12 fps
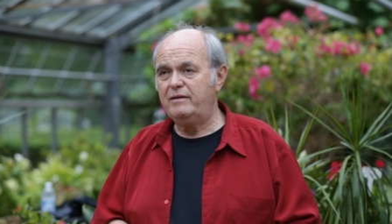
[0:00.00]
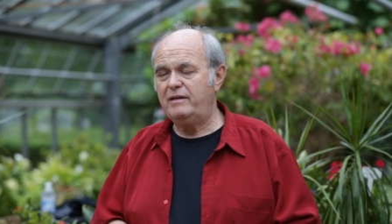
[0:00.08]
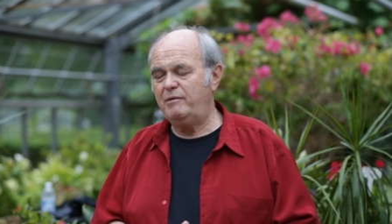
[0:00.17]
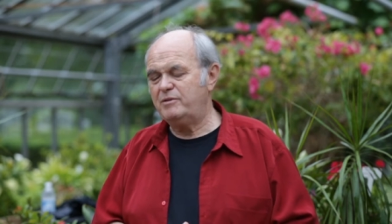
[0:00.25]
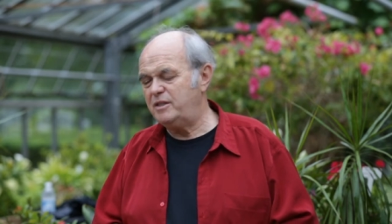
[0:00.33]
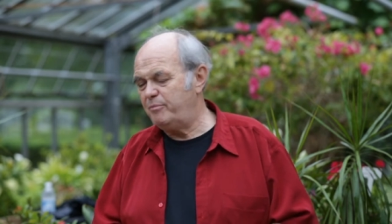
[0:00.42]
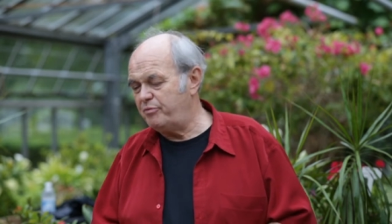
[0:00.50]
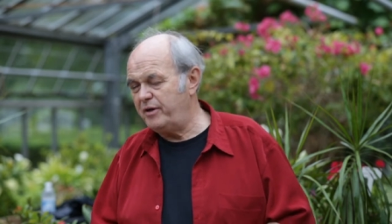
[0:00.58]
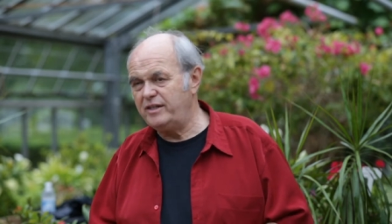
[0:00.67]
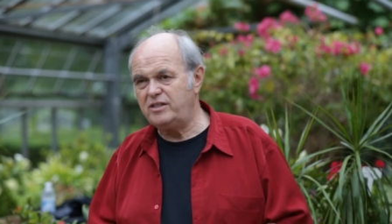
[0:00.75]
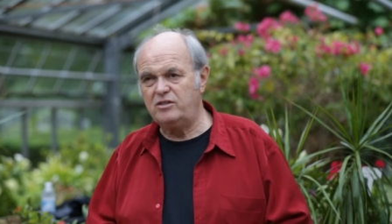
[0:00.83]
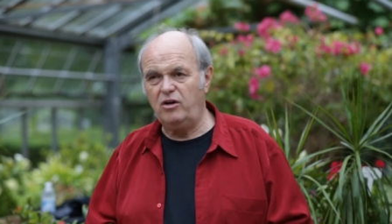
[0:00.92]
He was
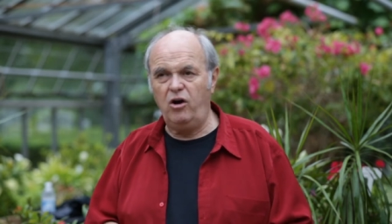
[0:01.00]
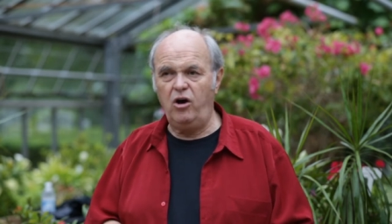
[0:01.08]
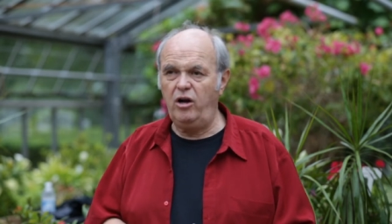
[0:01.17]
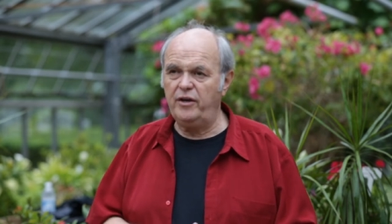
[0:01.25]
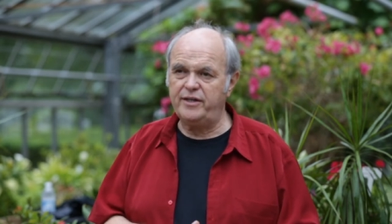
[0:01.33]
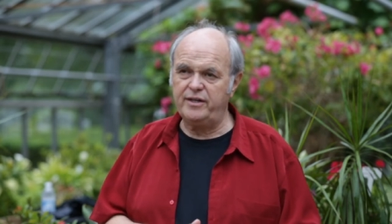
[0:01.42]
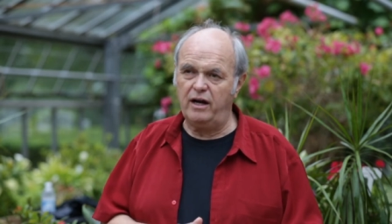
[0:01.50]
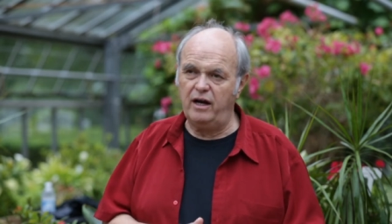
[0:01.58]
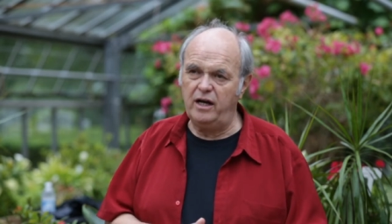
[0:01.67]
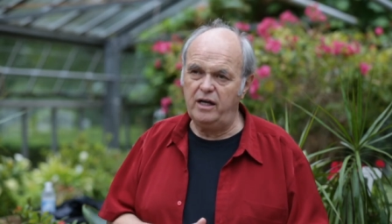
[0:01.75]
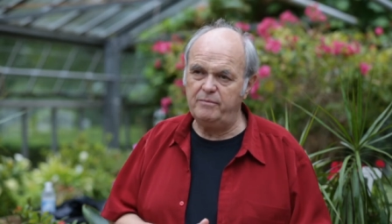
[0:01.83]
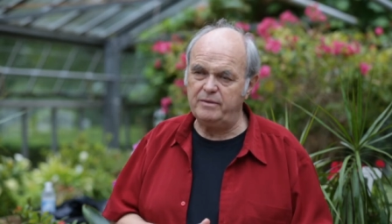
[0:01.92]
depressed all the
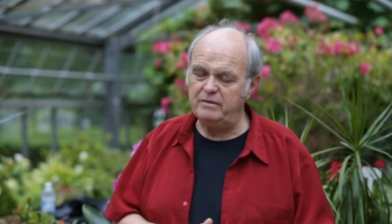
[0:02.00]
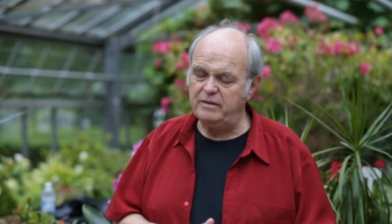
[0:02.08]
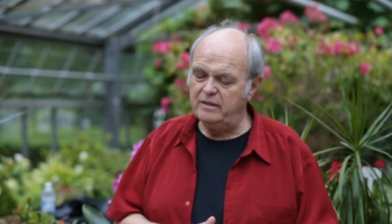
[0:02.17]
time.